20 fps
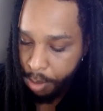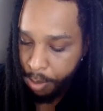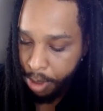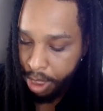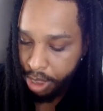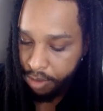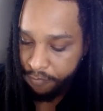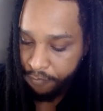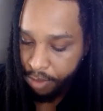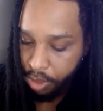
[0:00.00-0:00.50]

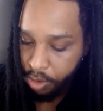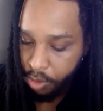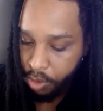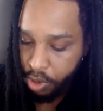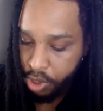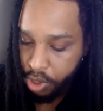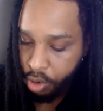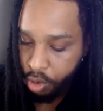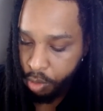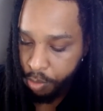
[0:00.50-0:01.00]
by the fellow
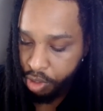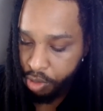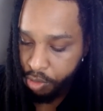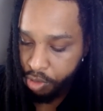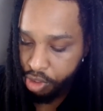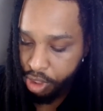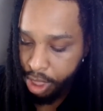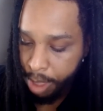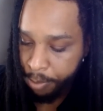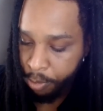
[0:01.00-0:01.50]
troops who
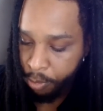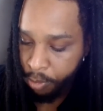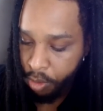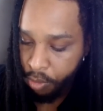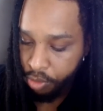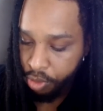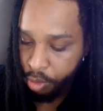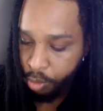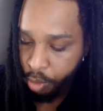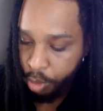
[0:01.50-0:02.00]

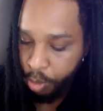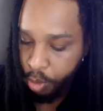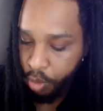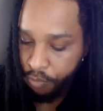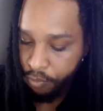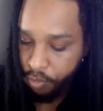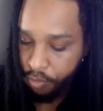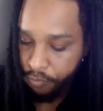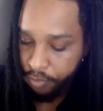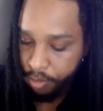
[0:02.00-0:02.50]
chaperoned their
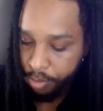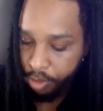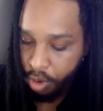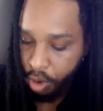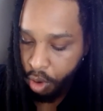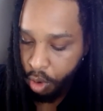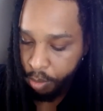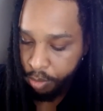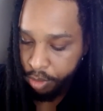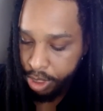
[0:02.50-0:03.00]
removal from their
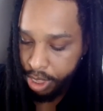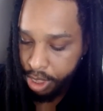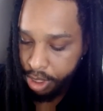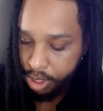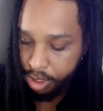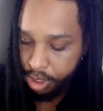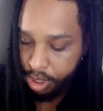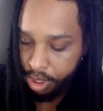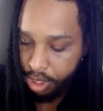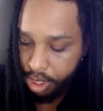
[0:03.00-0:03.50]

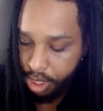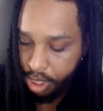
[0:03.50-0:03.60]
homelands.